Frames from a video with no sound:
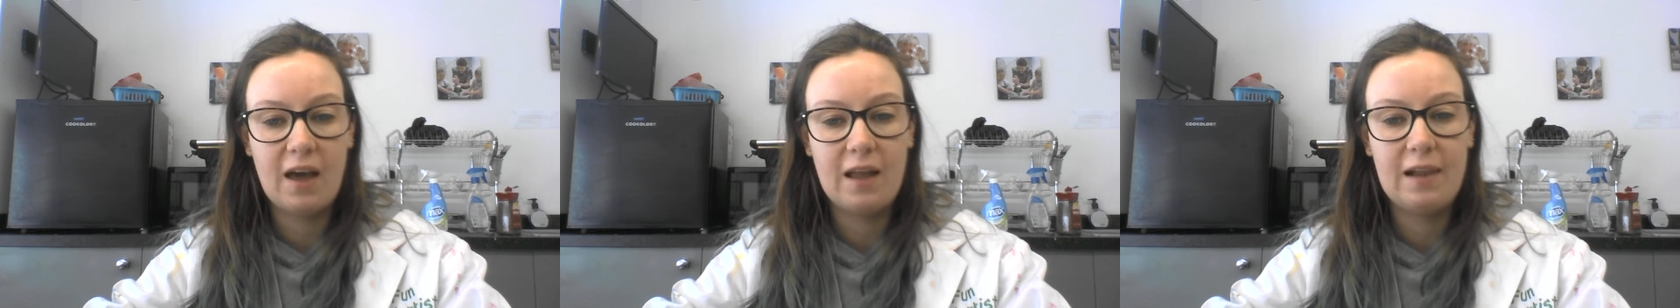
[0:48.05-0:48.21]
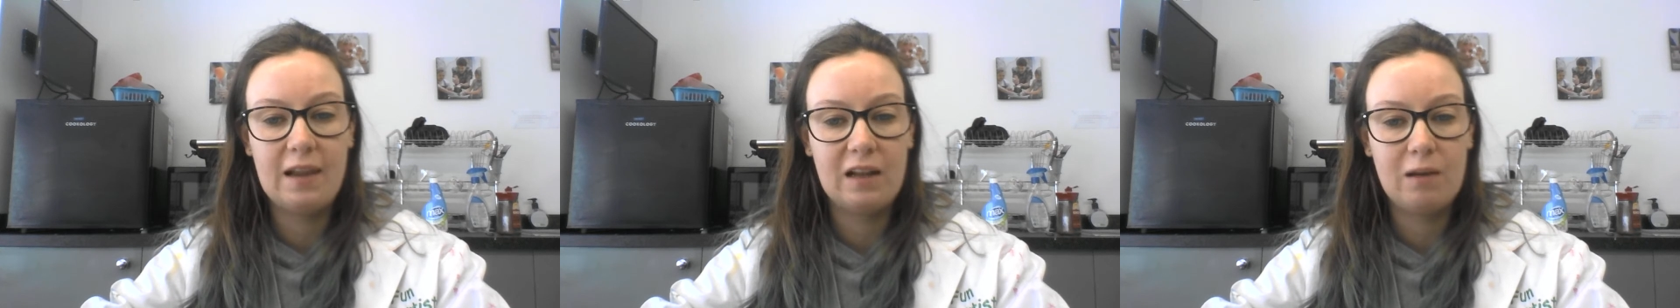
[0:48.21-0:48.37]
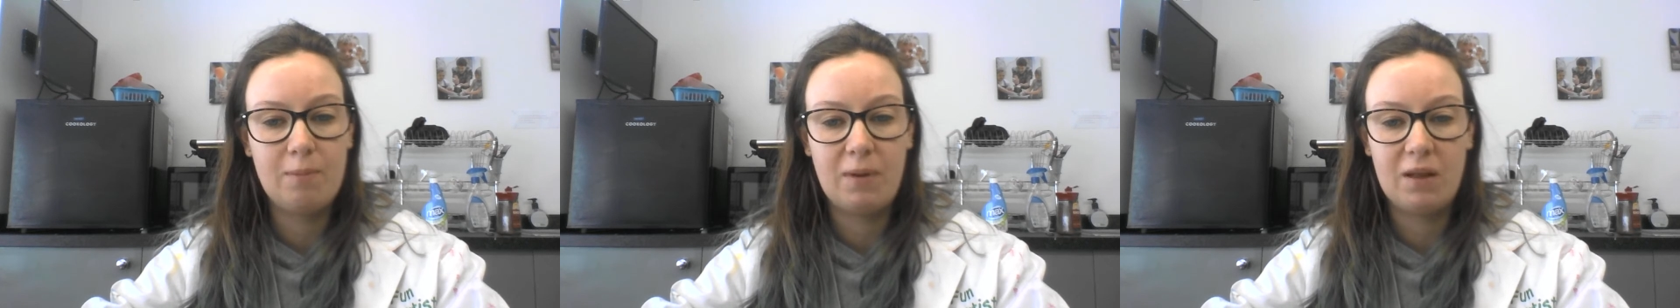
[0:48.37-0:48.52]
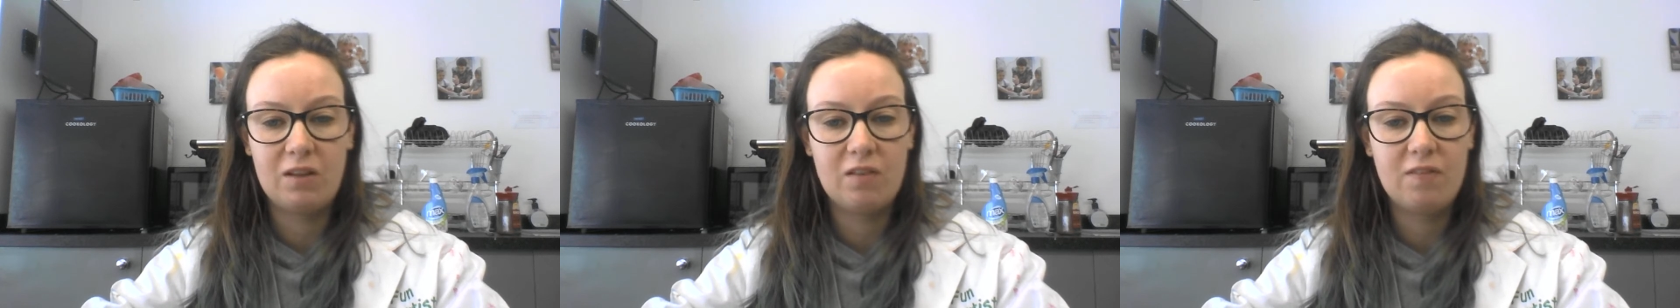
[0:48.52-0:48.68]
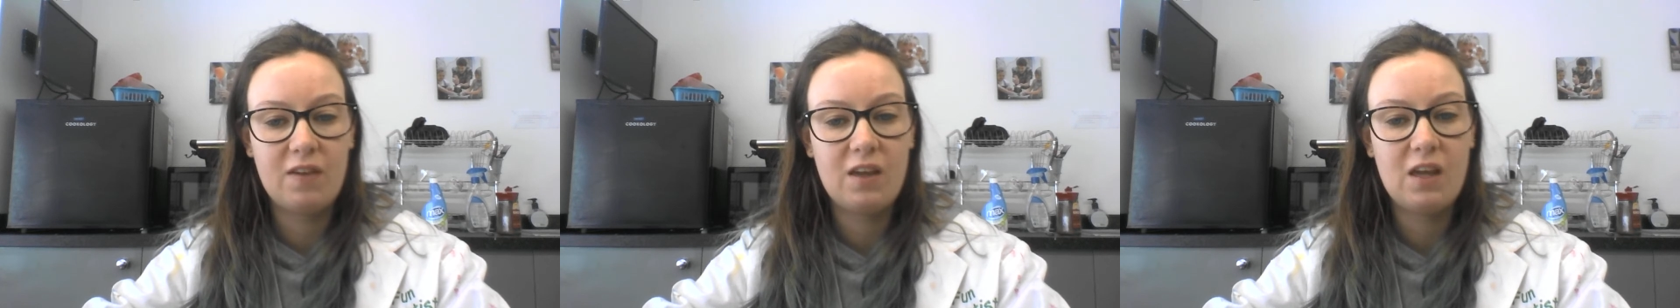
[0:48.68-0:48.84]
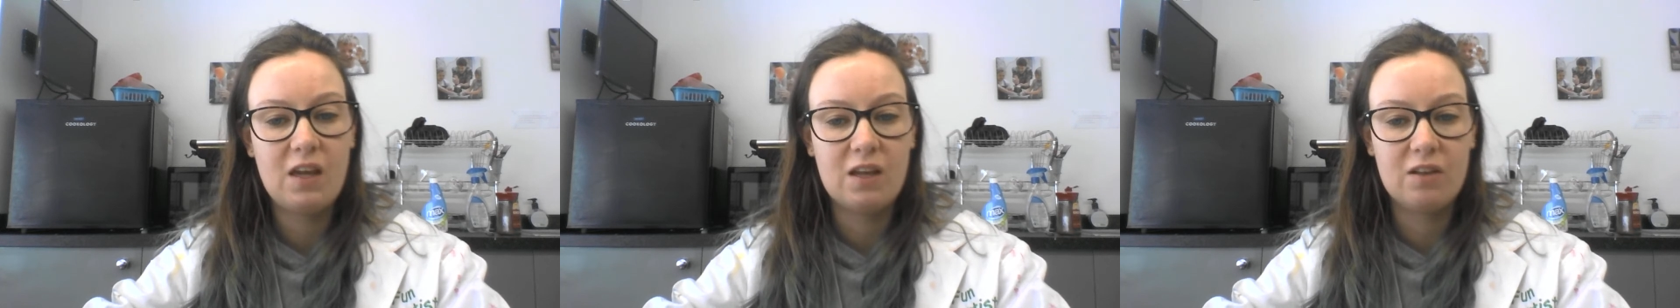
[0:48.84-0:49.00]
a little bit
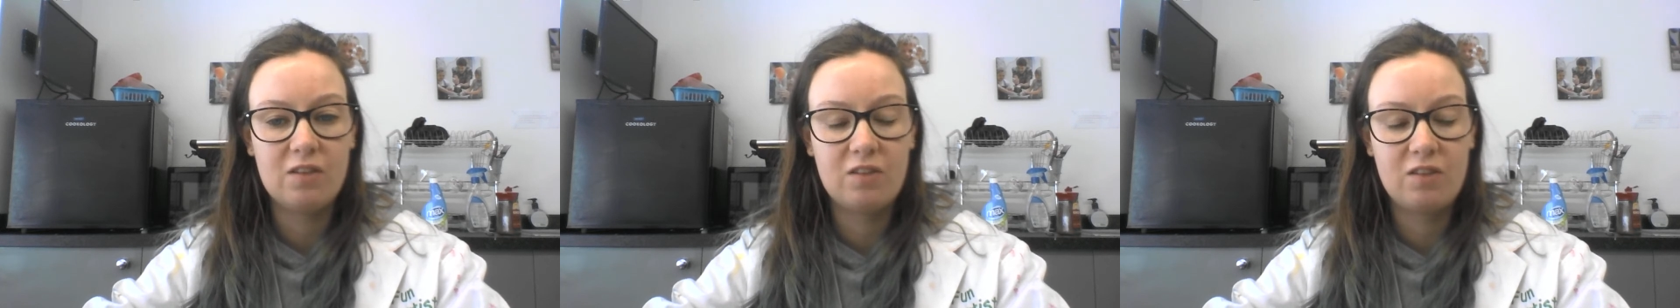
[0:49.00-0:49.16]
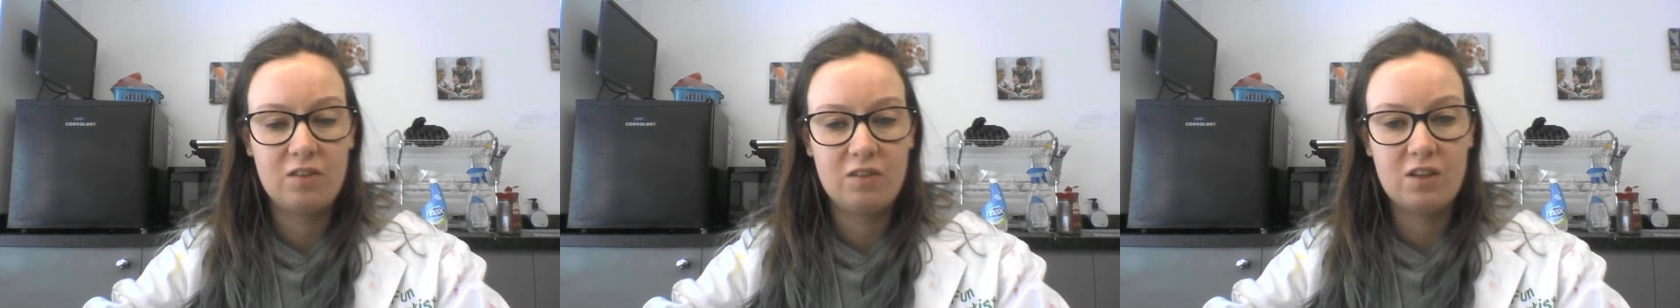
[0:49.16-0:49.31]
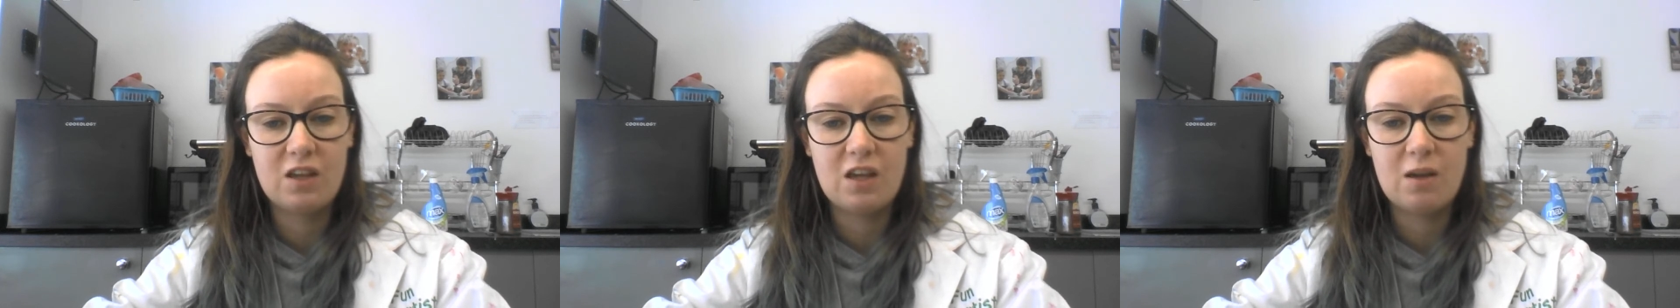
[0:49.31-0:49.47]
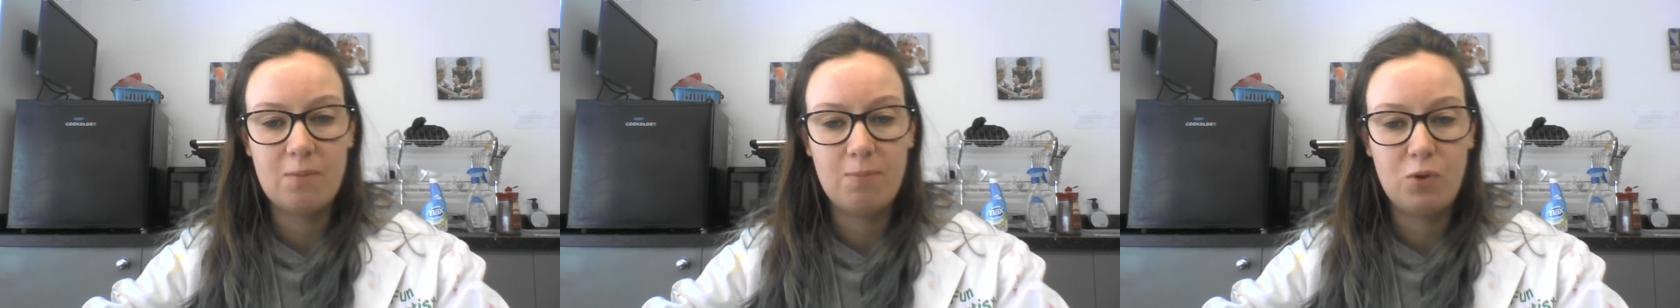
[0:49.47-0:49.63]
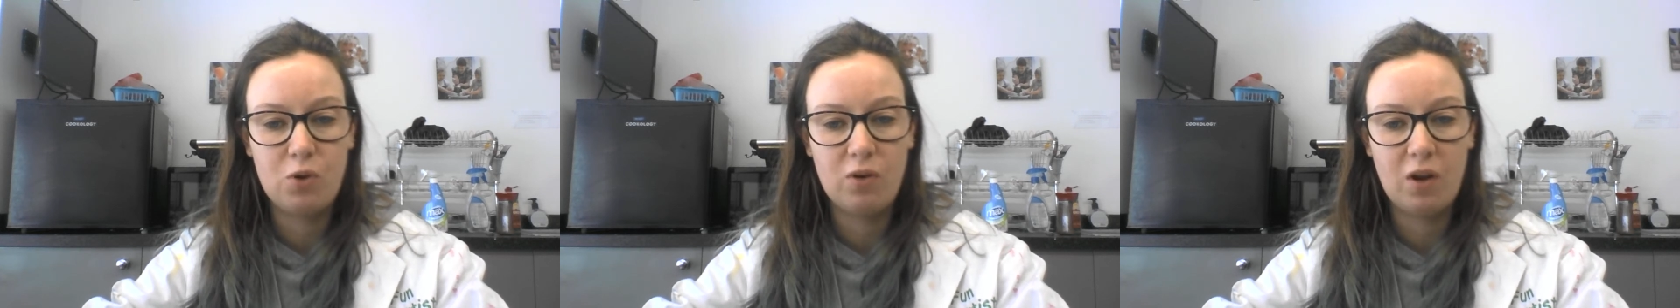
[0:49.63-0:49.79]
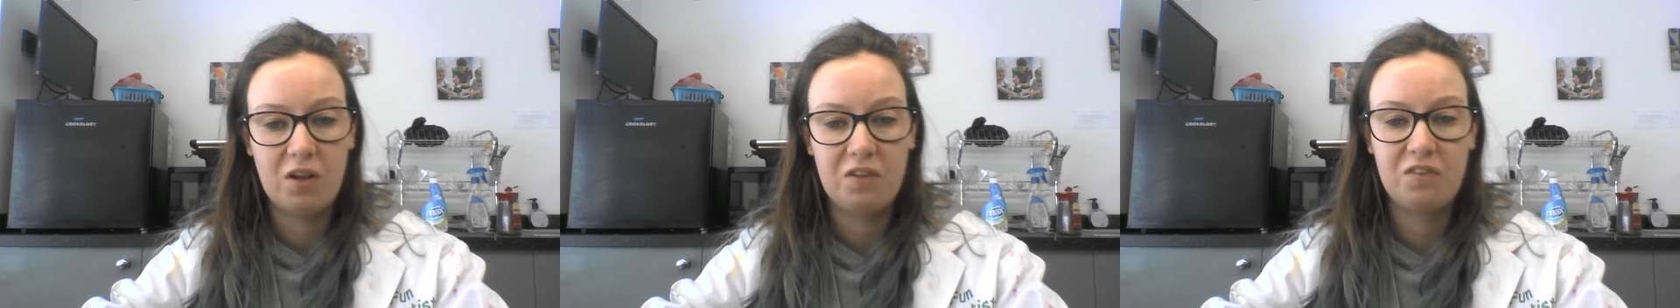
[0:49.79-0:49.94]
of heat to keep
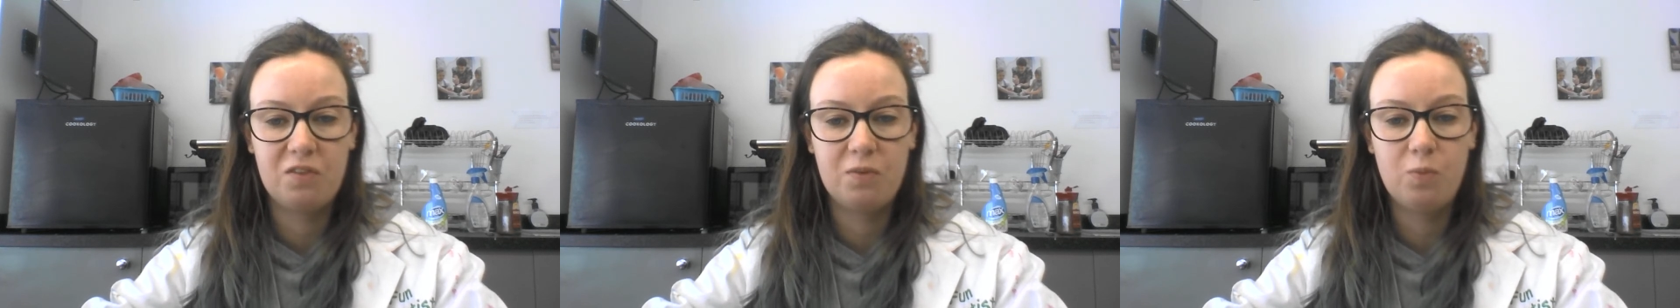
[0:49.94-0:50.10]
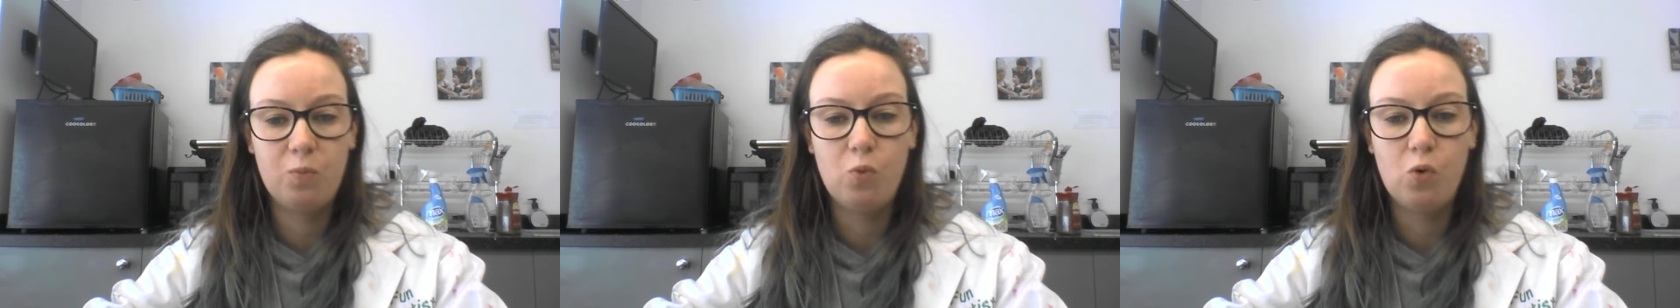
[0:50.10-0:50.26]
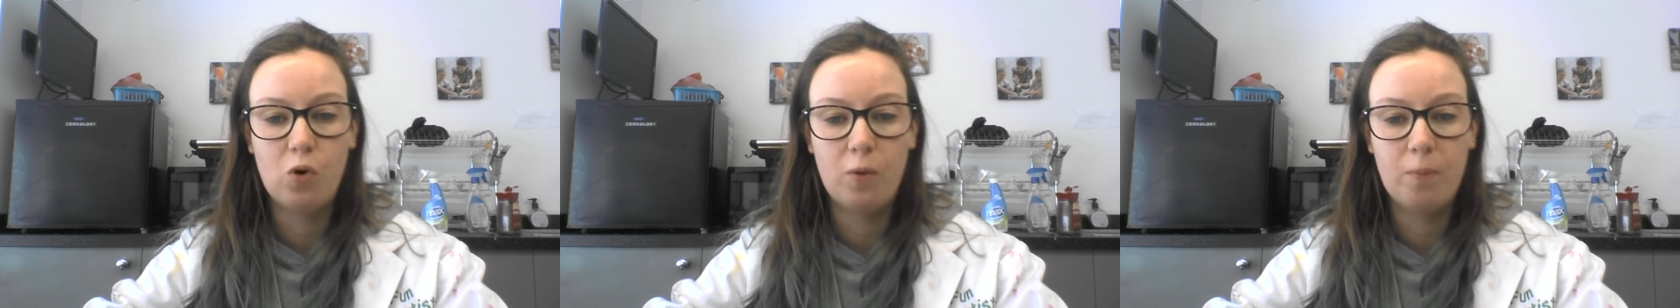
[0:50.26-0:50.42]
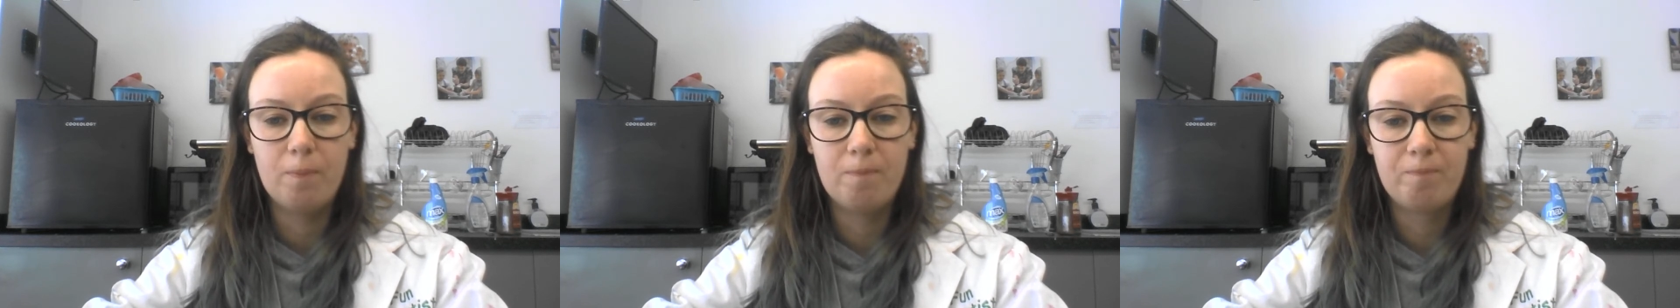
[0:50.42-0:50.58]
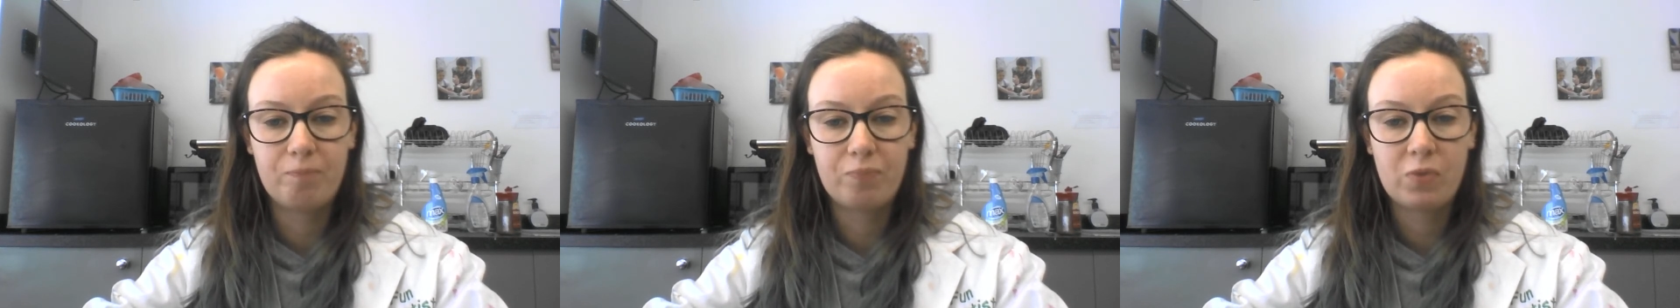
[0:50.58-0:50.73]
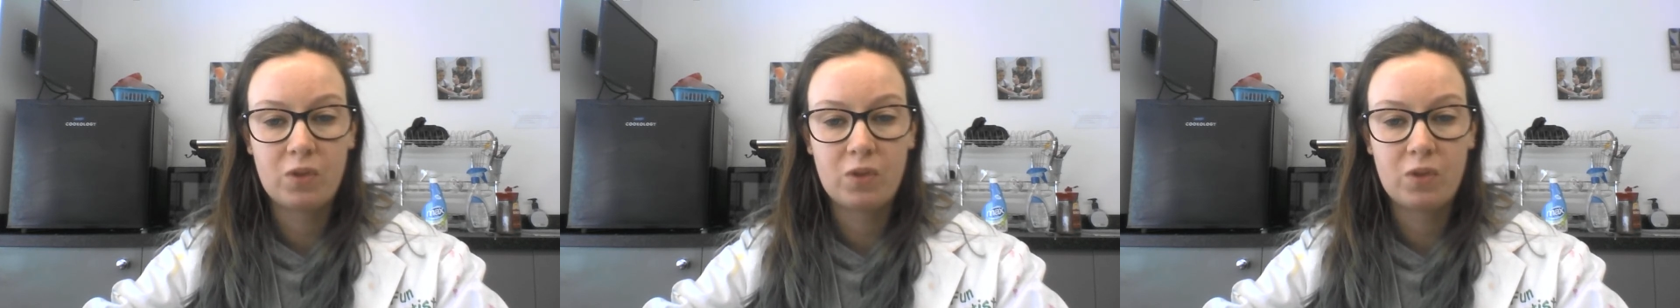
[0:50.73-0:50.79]
you nice and warm.